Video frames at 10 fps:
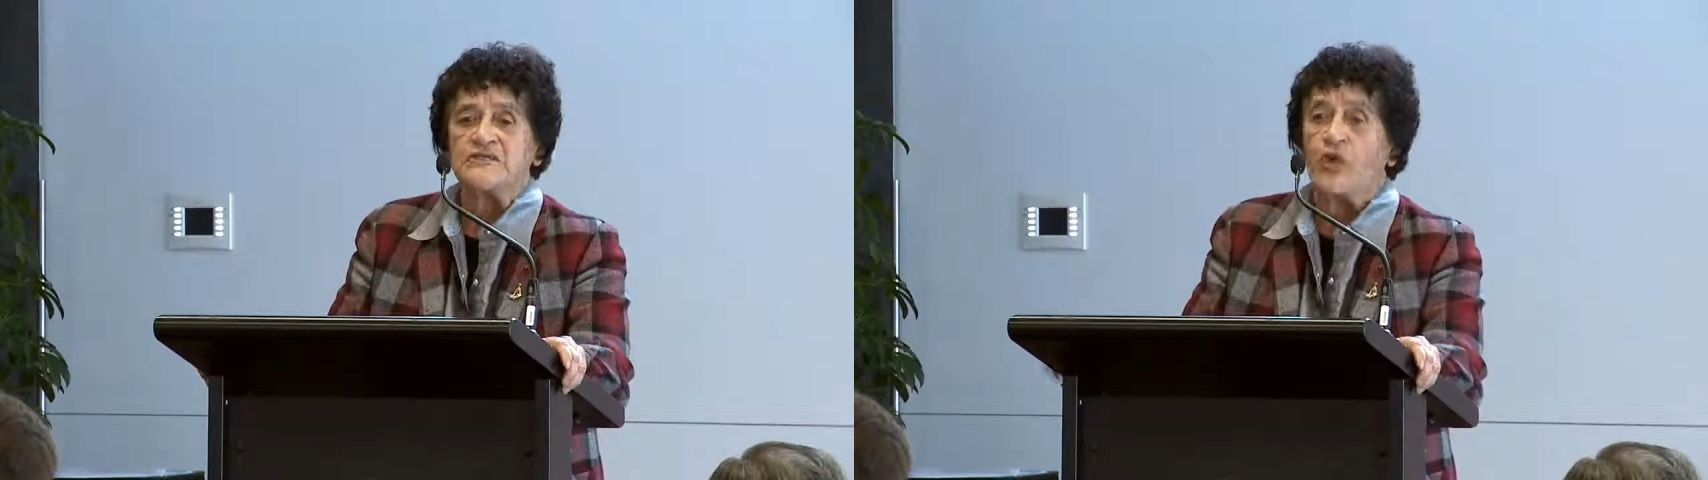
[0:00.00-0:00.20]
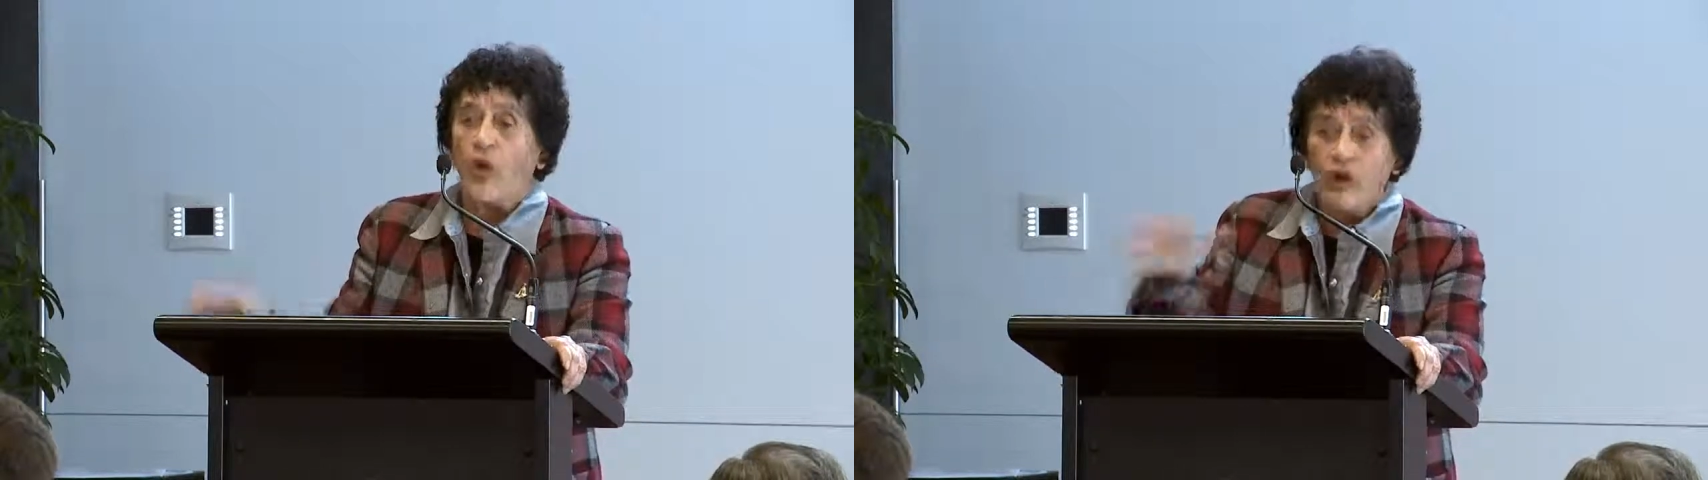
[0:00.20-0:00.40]

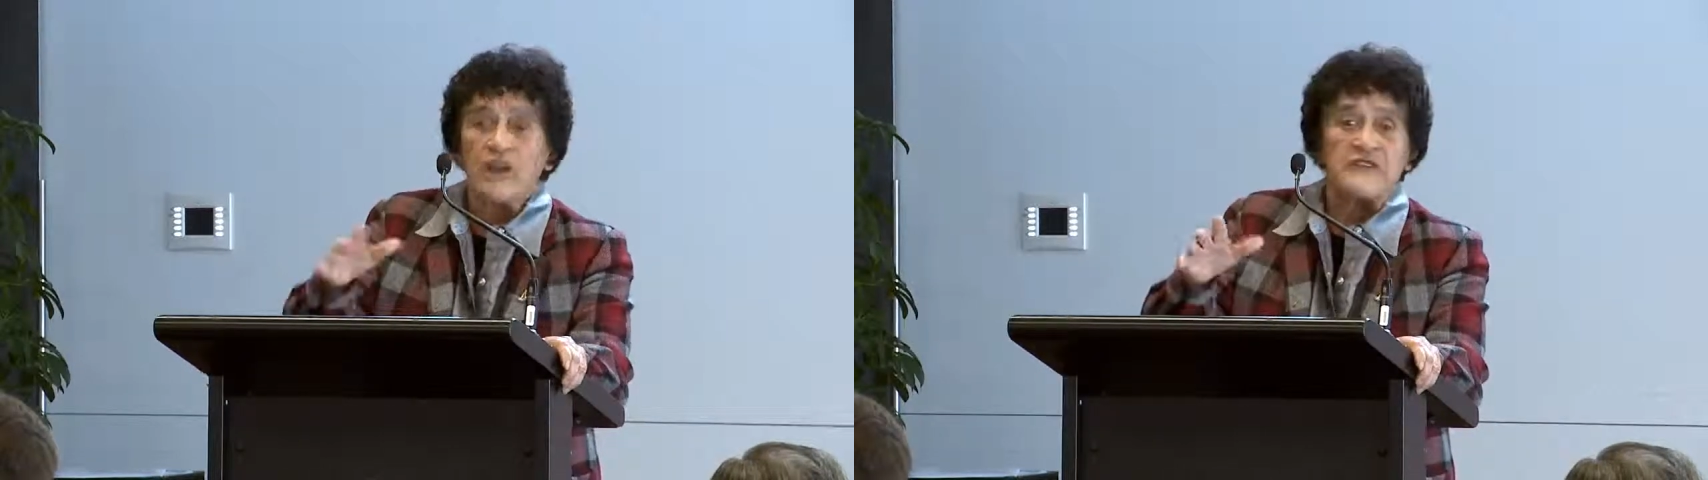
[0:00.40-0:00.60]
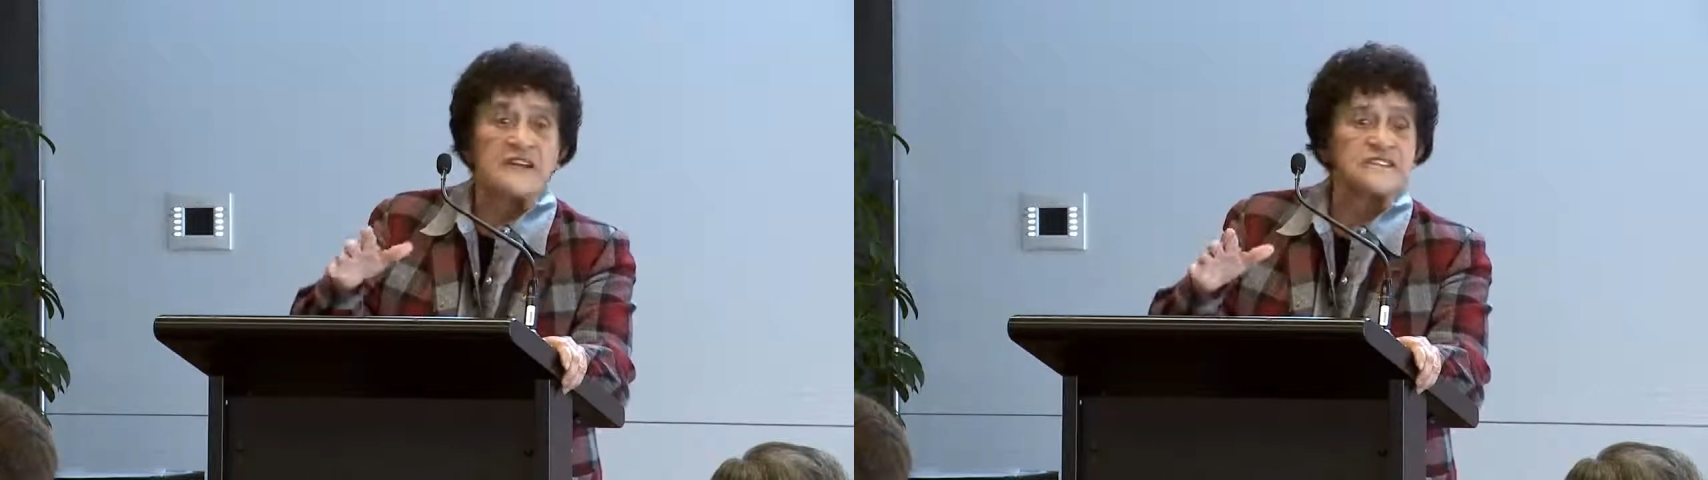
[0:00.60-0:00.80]
for all
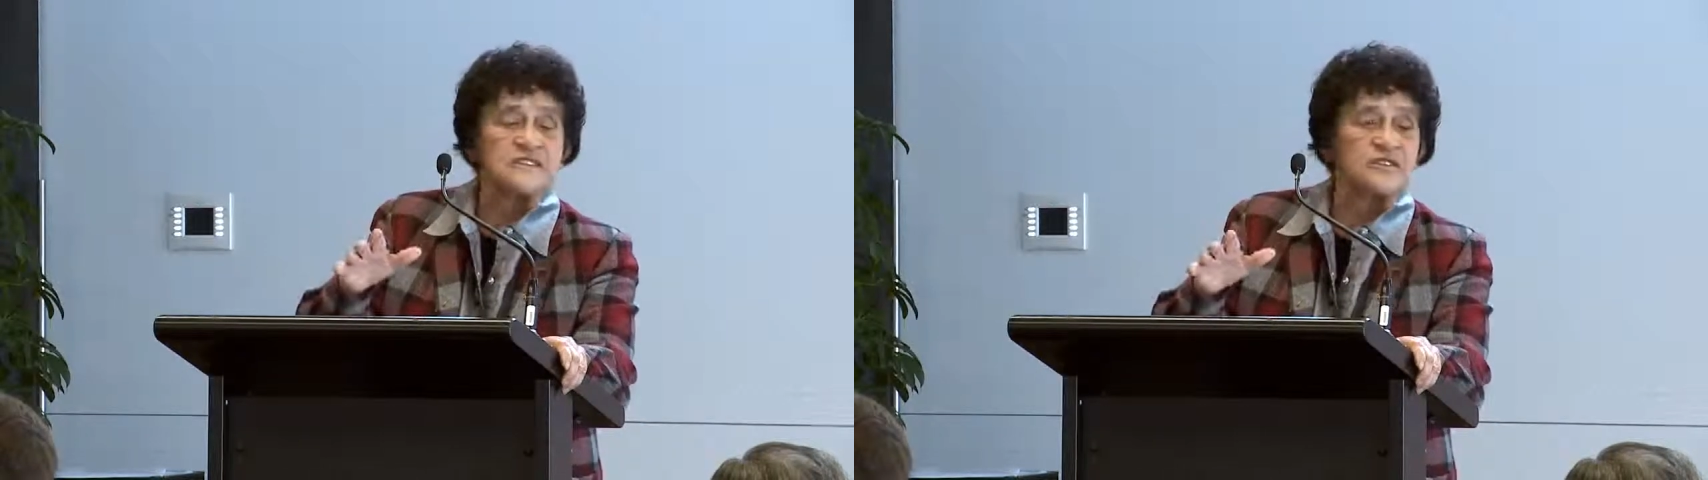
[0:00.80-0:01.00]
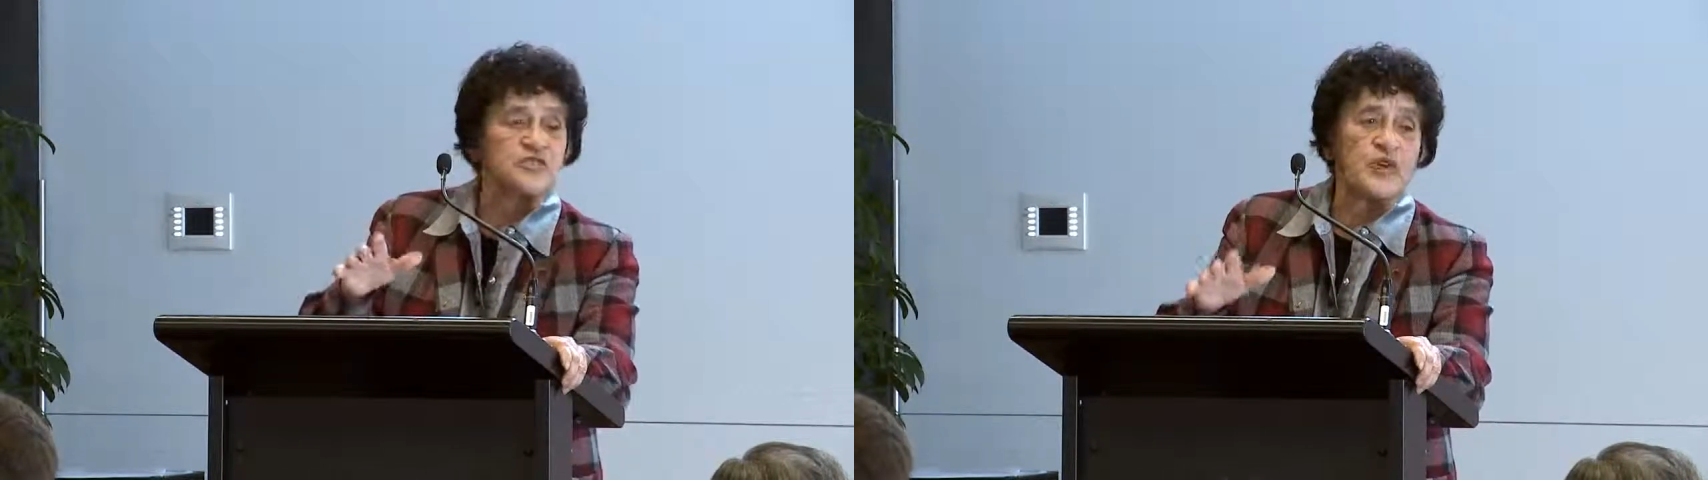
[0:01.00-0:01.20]
of us,
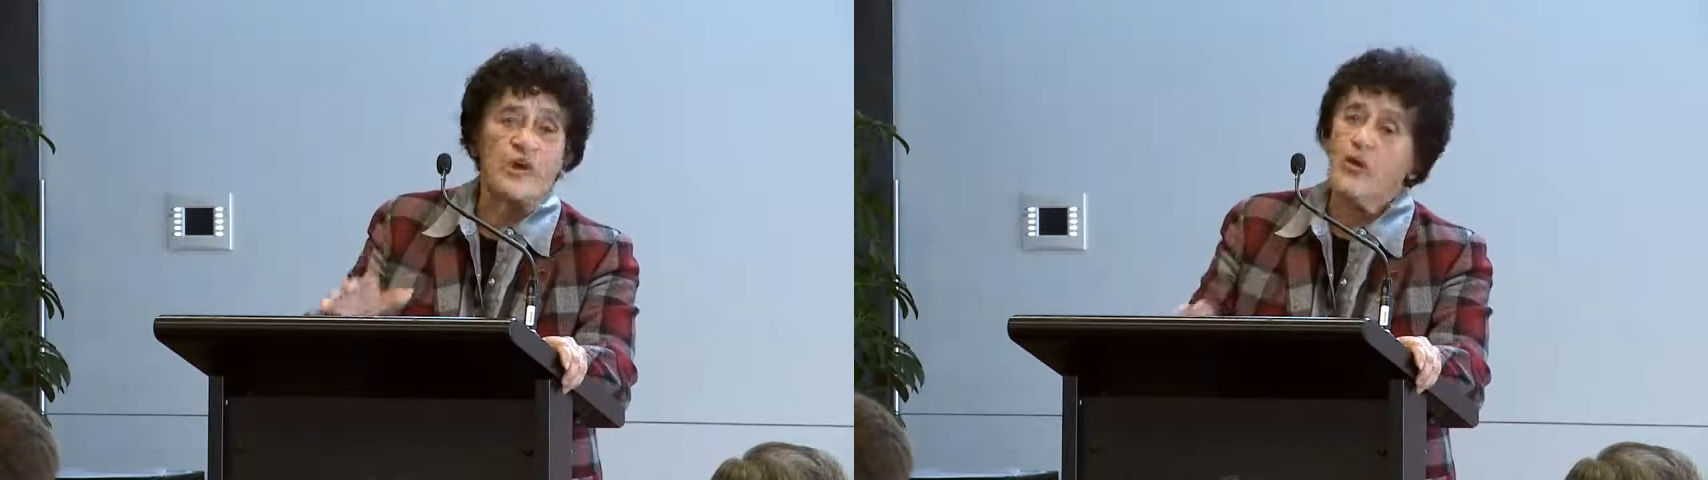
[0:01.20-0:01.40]
because we're